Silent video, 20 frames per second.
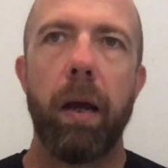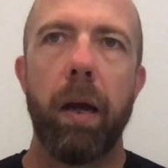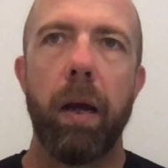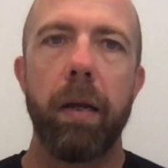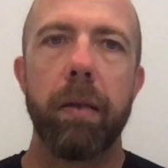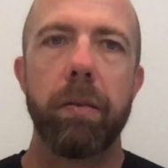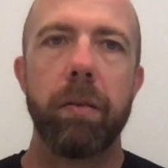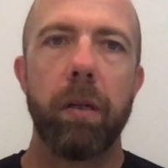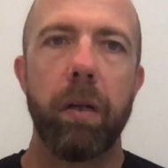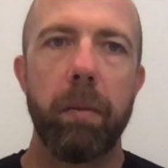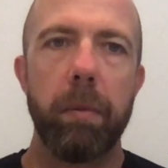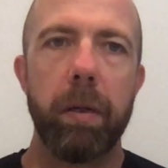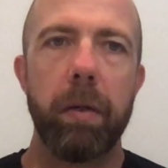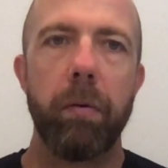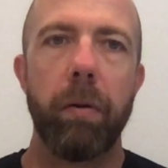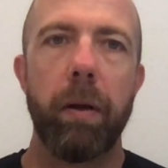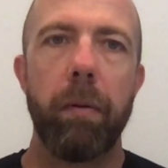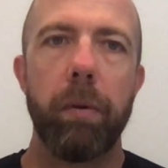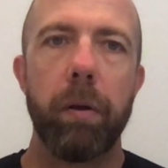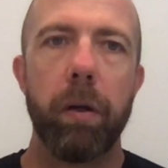It's going to be
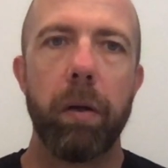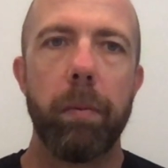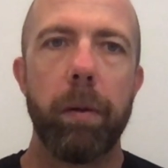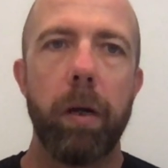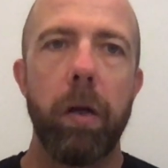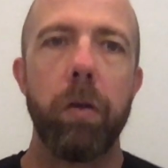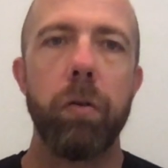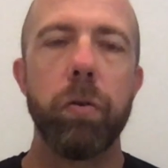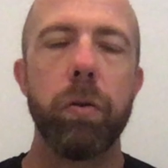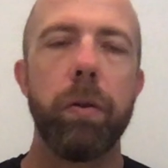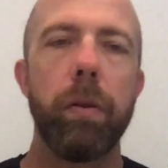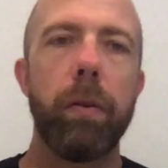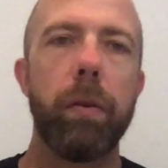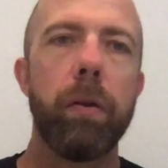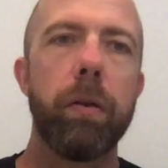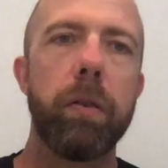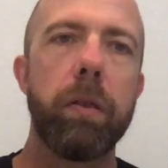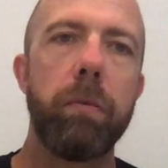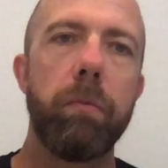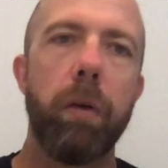great. We've got about
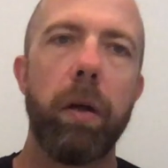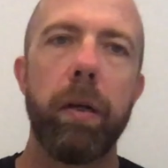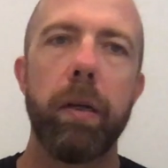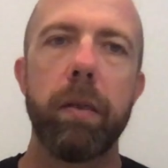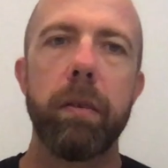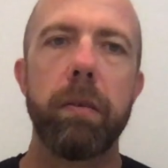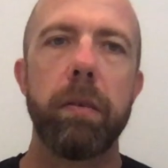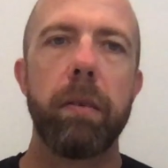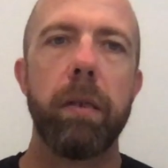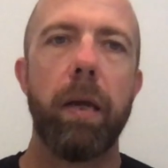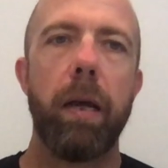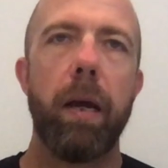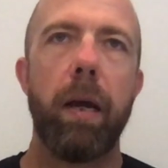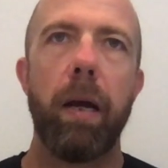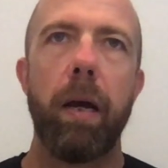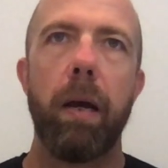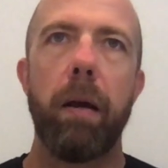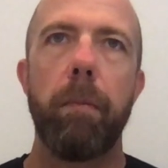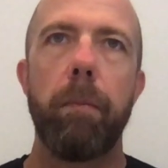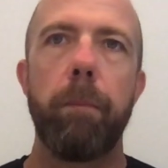130 runners.
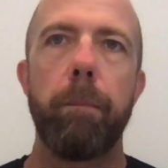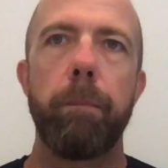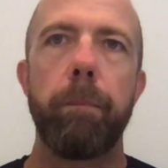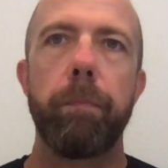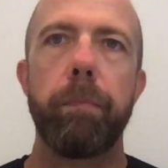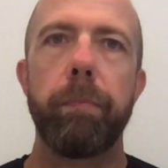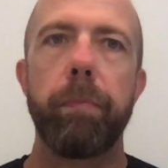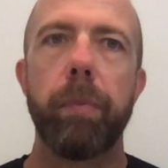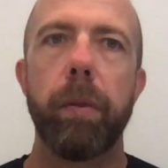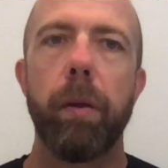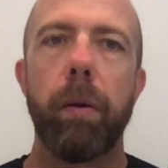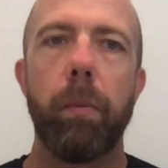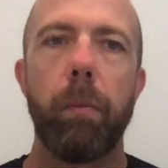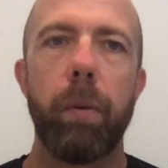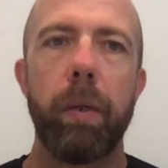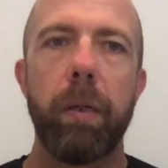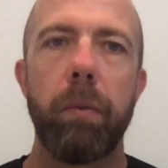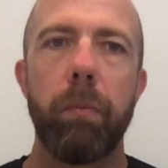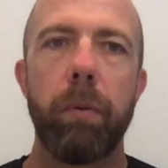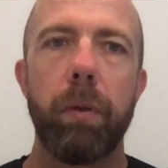We're